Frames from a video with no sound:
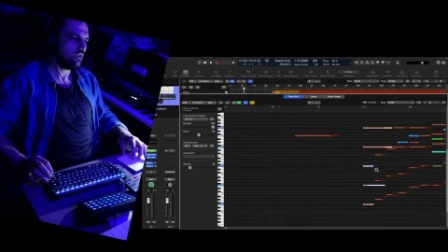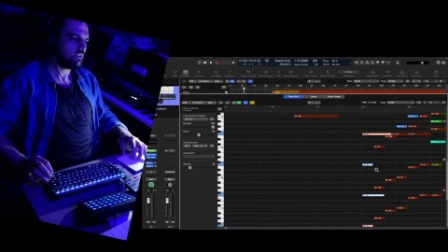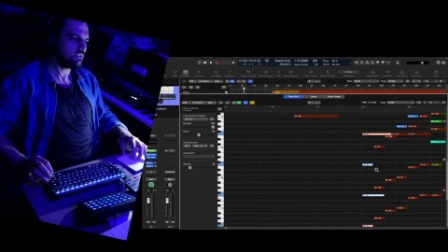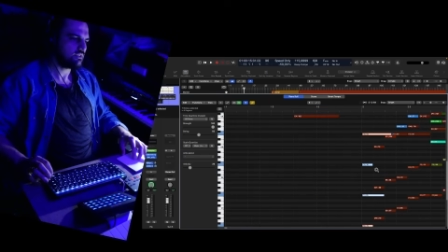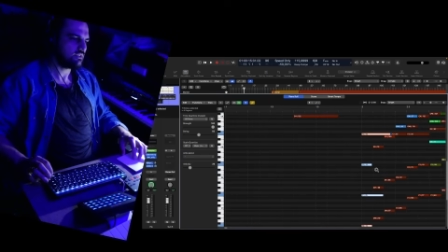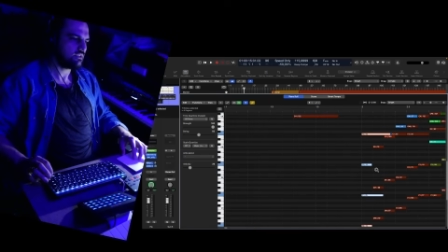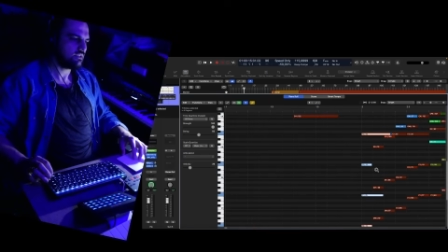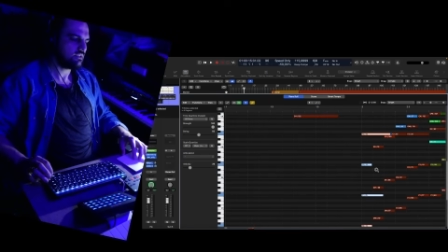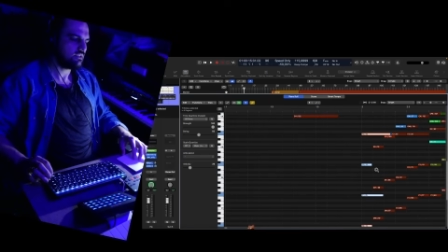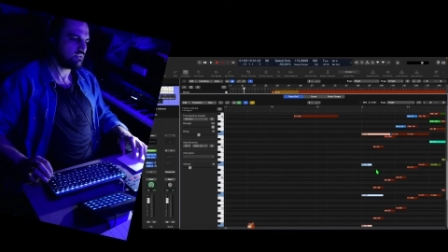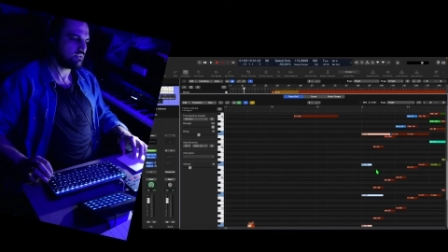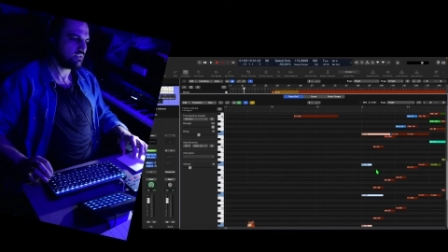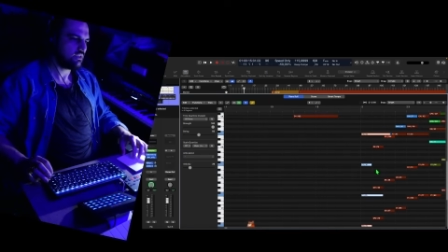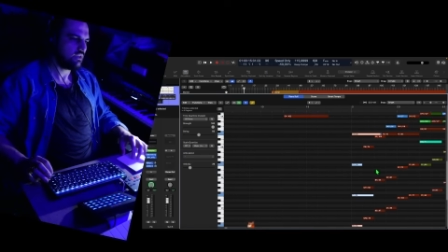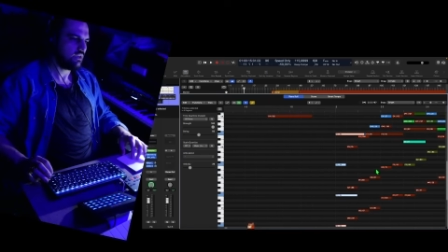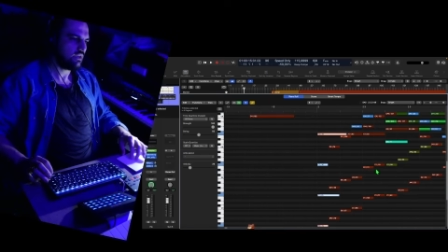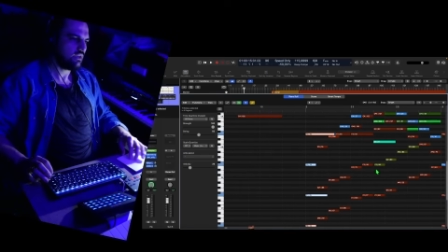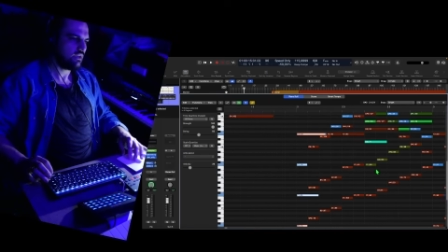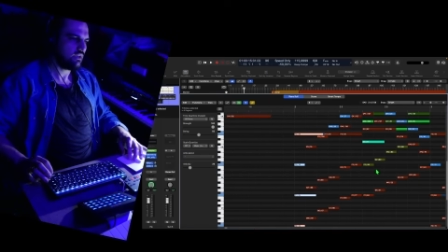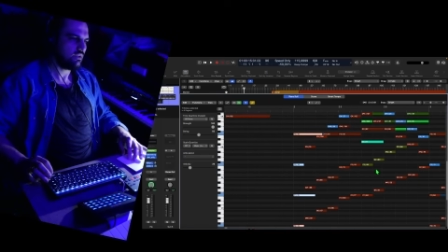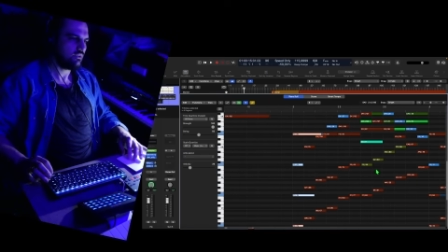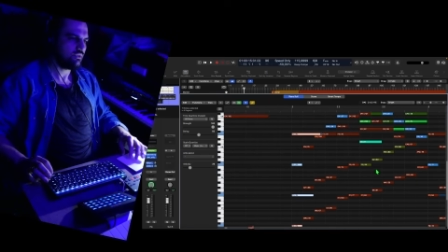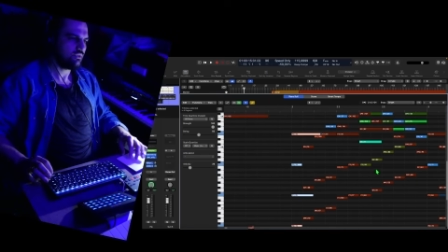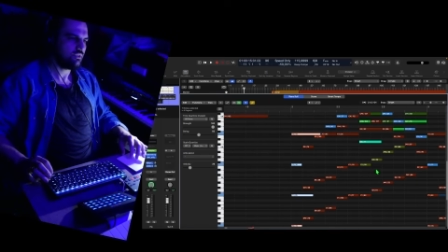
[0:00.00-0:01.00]
this is
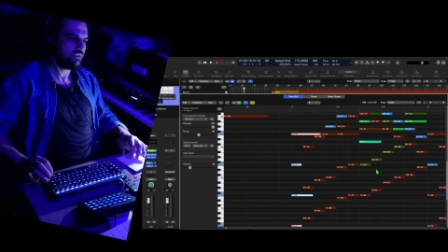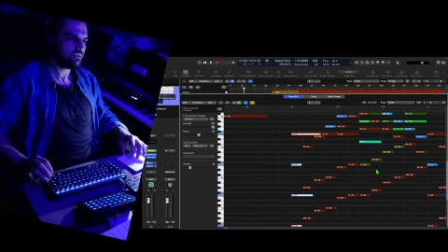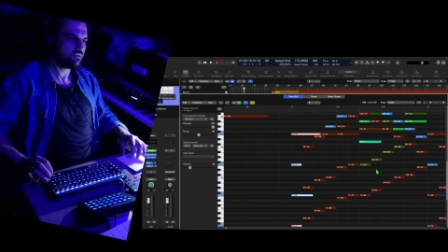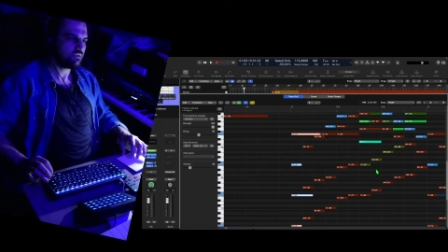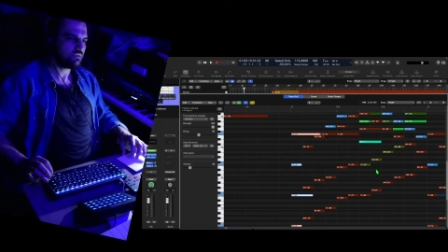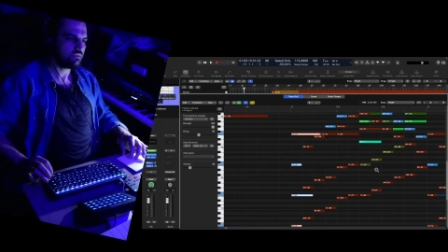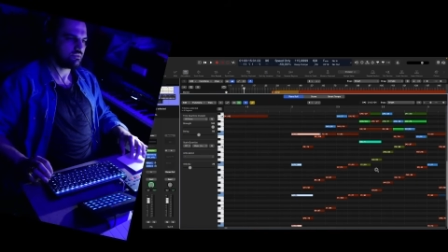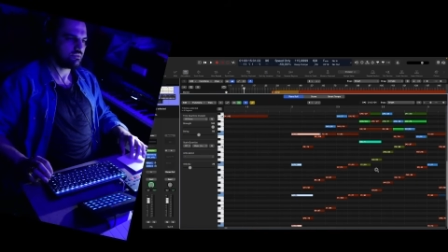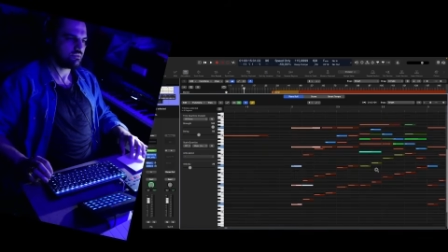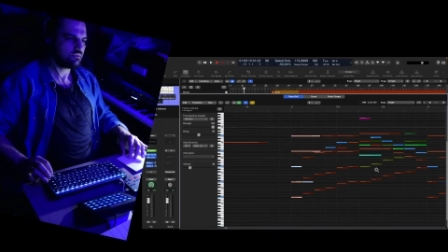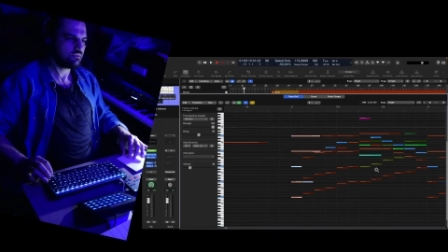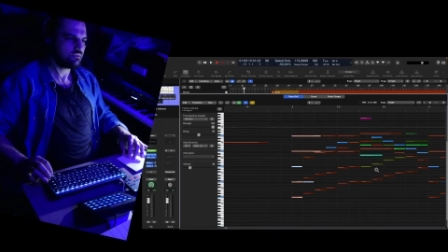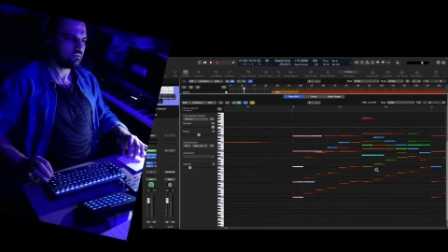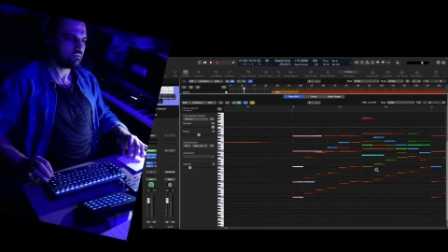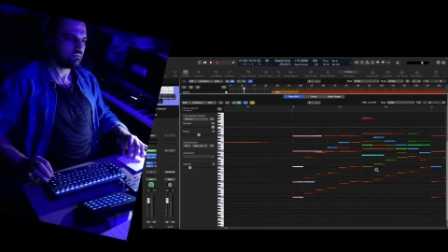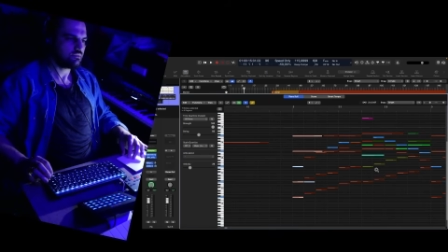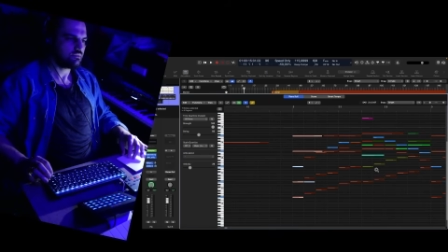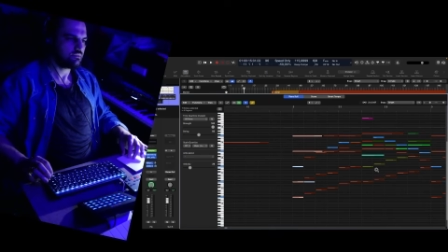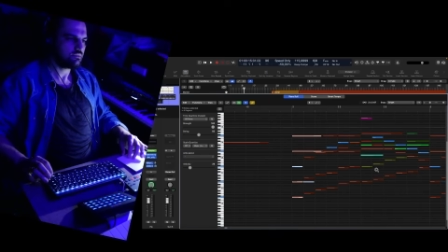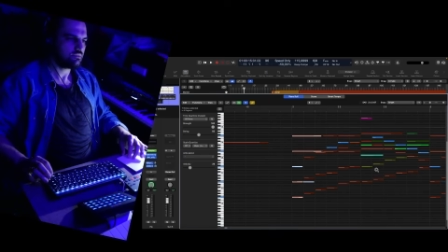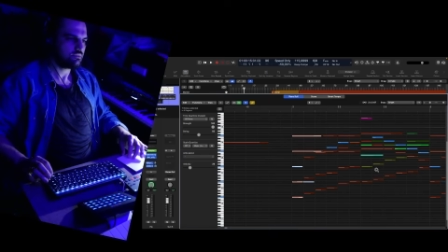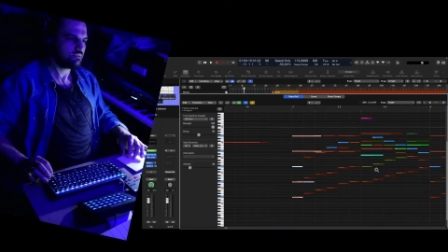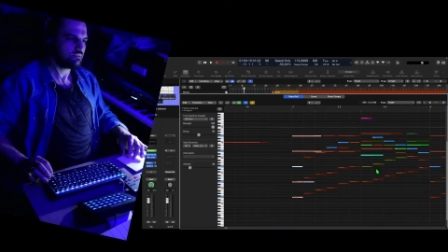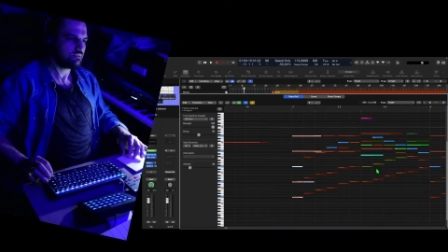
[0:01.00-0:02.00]
unisson, so
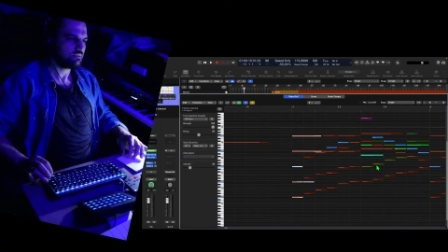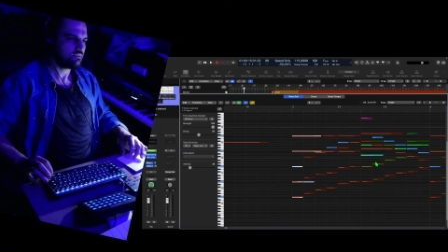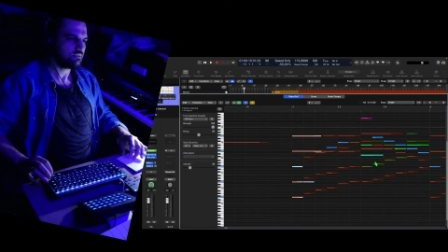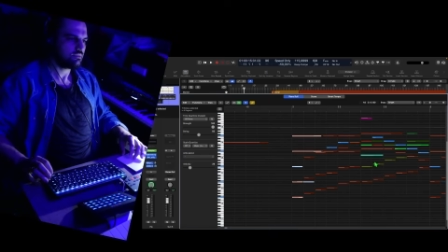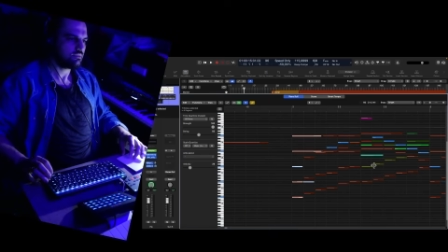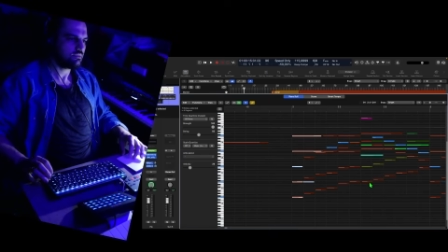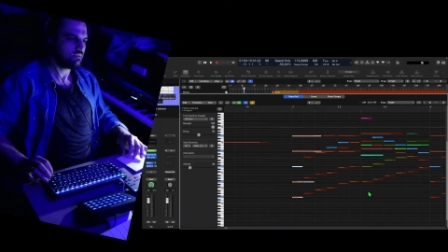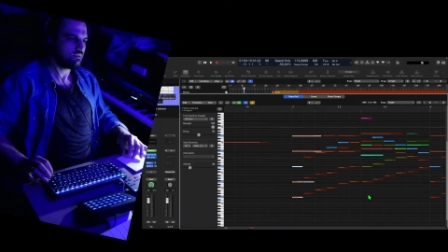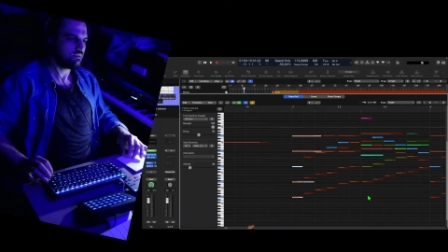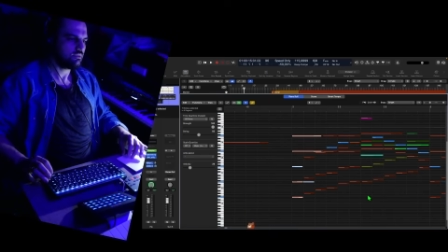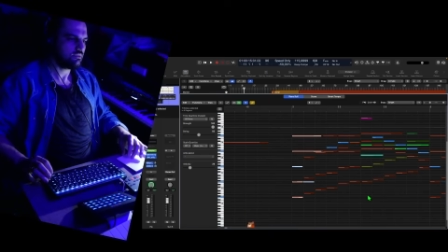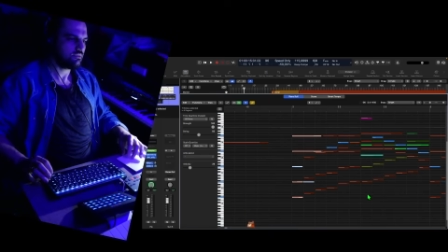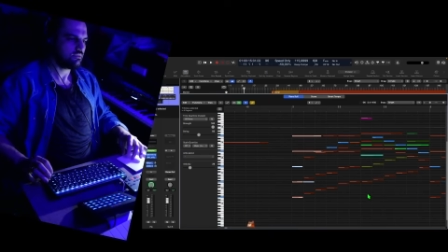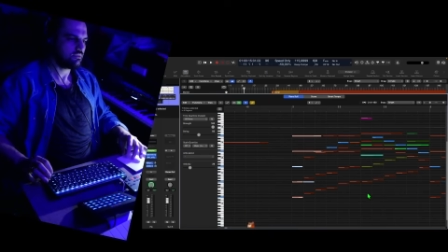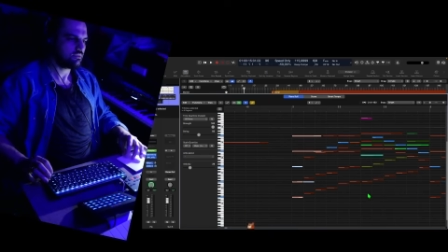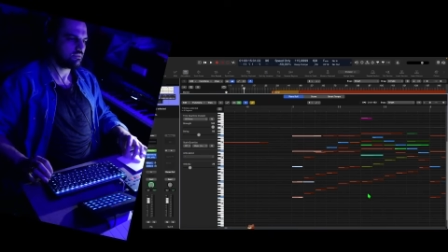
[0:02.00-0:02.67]
idiot.